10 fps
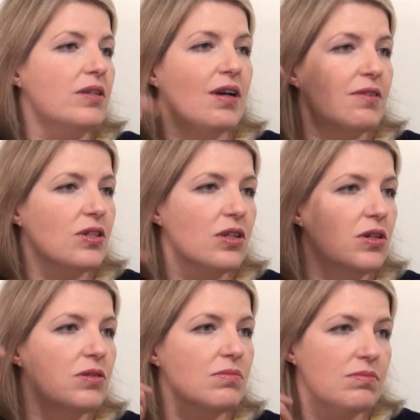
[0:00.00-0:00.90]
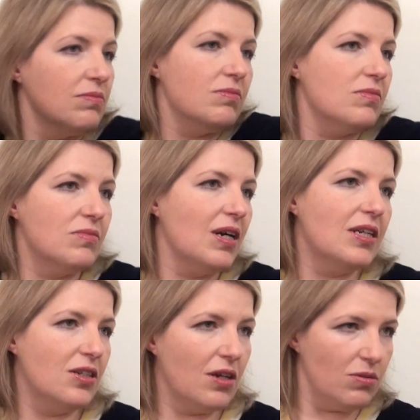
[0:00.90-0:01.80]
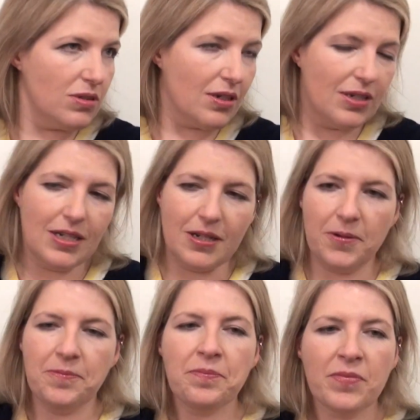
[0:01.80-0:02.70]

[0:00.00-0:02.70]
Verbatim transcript: You have to learn where your mm. notes are, you know.